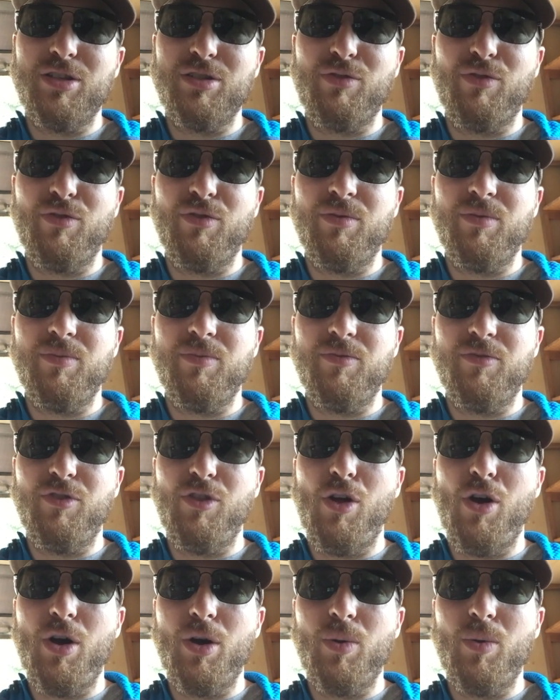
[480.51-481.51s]
this
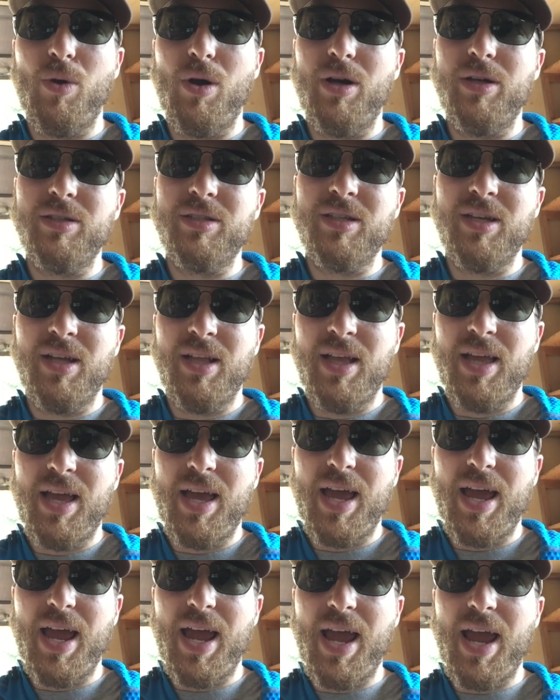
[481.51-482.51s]
vlog was,
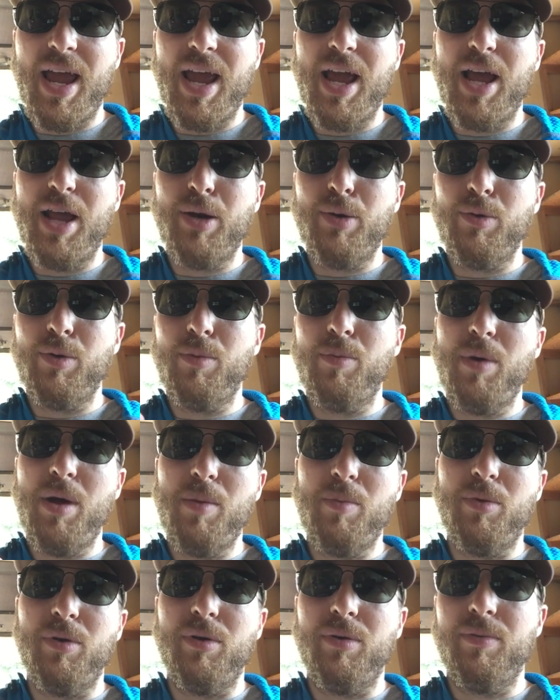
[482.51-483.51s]
and
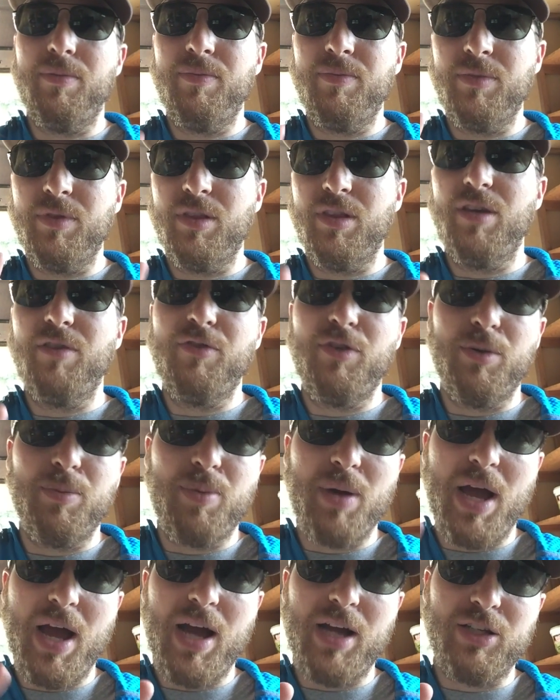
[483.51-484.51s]
remember, live your
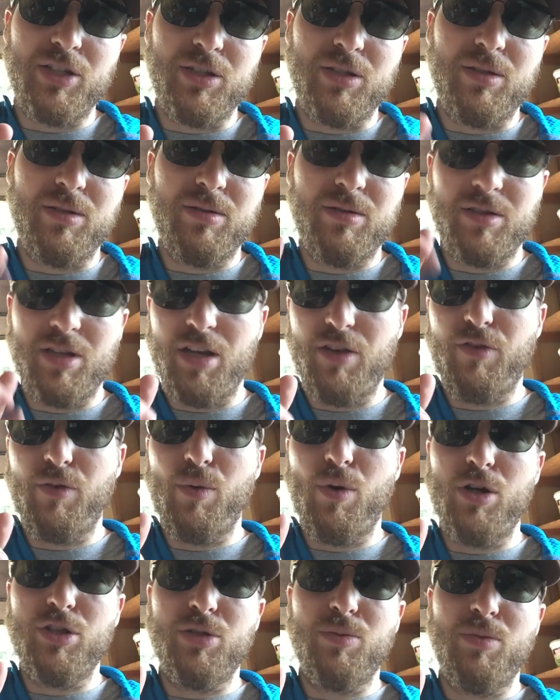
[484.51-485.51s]
passion. Thanks for
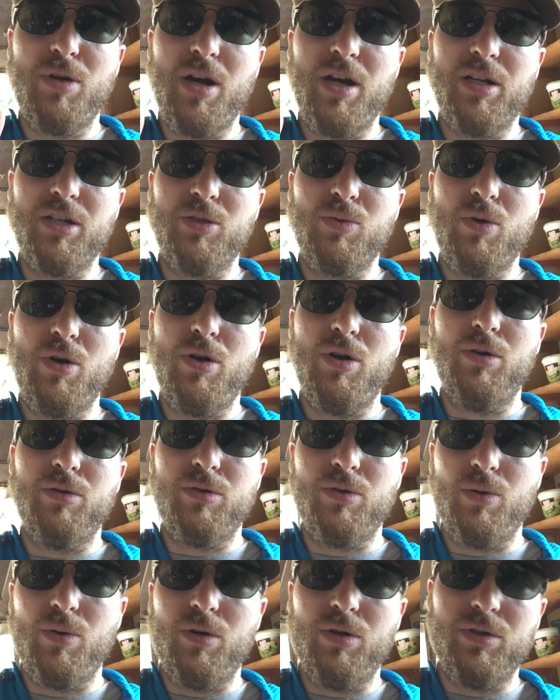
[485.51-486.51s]
watching Brackish Water
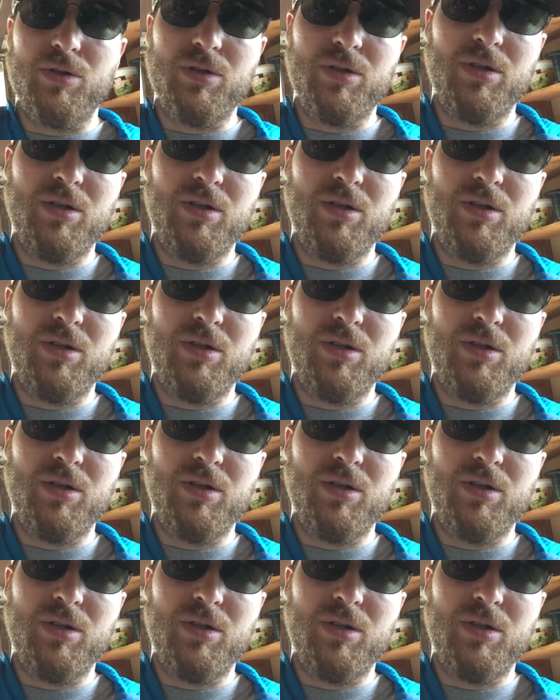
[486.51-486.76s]
Outdoors.